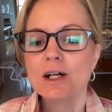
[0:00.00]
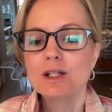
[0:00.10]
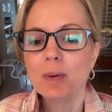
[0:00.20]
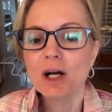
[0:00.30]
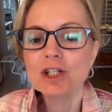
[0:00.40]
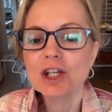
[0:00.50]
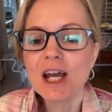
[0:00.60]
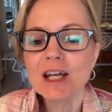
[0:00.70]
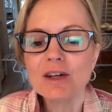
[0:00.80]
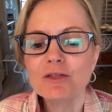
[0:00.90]
Sponge
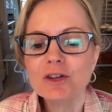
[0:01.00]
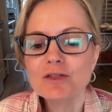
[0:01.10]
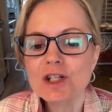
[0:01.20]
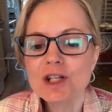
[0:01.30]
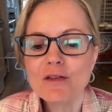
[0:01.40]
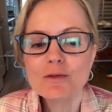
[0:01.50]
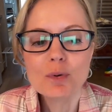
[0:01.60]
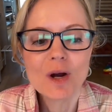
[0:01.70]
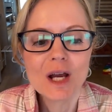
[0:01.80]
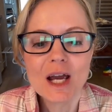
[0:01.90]
cake at
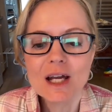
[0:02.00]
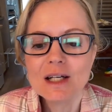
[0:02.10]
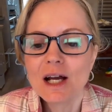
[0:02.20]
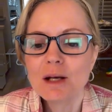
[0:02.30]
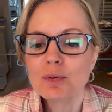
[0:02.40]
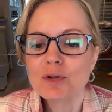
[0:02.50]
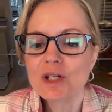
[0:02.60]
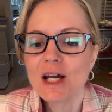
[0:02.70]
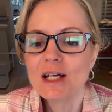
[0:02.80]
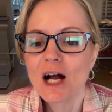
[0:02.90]

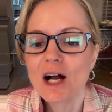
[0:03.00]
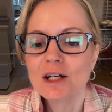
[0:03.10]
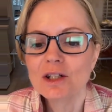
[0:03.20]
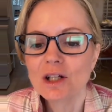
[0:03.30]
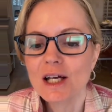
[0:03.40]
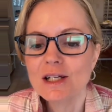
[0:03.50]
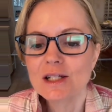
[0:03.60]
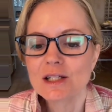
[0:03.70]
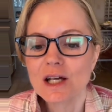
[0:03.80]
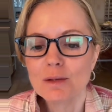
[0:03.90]
57.89%,
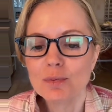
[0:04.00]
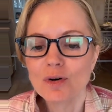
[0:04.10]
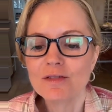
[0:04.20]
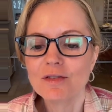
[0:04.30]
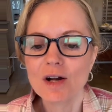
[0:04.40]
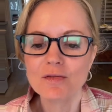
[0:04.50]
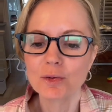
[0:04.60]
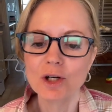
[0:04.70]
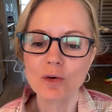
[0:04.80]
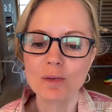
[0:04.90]
anglaise at
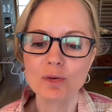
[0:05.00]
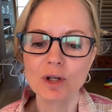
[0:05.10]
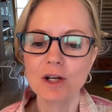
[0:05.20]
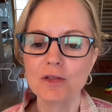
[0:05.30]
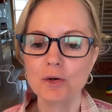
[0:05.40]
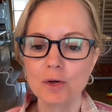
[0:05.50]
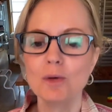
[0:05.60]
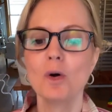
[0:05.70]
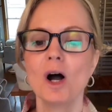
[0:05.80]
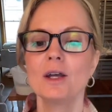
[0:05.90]
10.53%, and creme brulee at
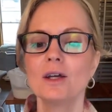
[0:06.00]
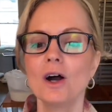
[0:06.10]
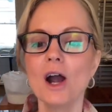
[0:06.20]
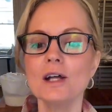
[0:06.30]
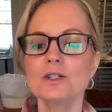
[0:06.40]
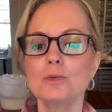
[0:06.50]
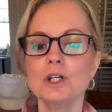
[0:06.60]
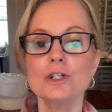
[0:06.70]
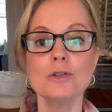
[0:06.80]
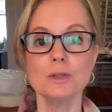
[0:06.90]
31%. All right, so we're
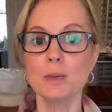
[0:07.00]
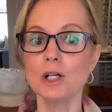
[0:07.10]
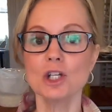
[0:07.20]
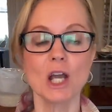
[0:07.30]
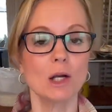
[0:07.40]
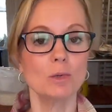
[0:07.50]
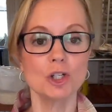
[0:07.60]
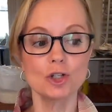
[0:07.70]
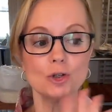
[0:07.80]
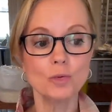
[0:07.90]
going to do the sponge cake,
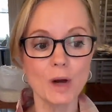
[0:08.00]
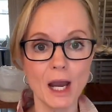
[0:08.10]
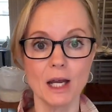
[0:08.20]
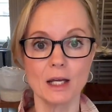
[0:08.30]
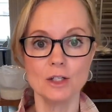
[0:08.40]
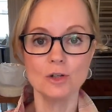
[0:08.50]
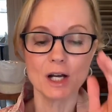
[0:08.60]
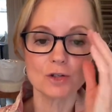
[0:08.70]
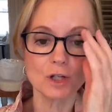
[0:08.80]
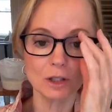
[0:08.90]
which is great. You
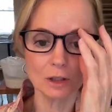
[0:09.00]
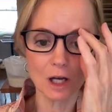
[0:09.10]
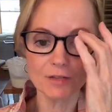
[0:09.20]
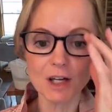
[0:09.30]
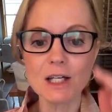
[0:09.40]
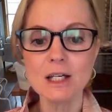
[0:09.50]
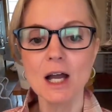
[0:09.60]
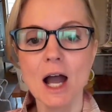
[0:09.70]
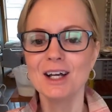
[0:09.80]
guys are going to love it.